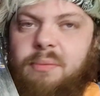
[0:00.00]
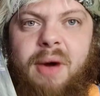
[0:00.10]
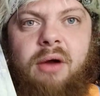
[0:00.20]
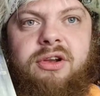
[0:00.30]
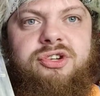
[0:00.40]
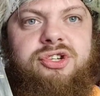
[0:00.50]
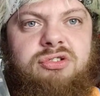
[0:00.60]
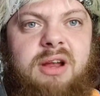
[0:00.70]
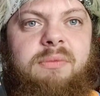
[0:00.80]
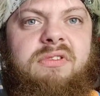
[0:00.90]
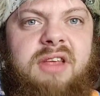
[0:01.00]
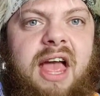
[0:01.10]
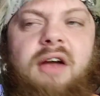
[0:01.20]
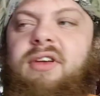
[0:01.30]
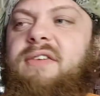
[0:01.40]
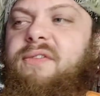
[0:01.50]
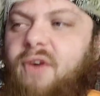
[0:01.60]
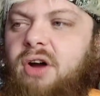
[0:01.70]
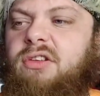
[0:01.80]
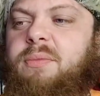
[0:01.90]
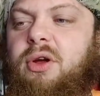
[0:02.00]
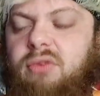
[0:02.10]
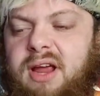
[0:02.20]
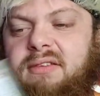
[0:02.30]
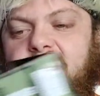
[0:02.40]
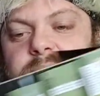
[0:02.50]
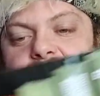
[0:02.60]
about it just screams scary and fucked up and crazy and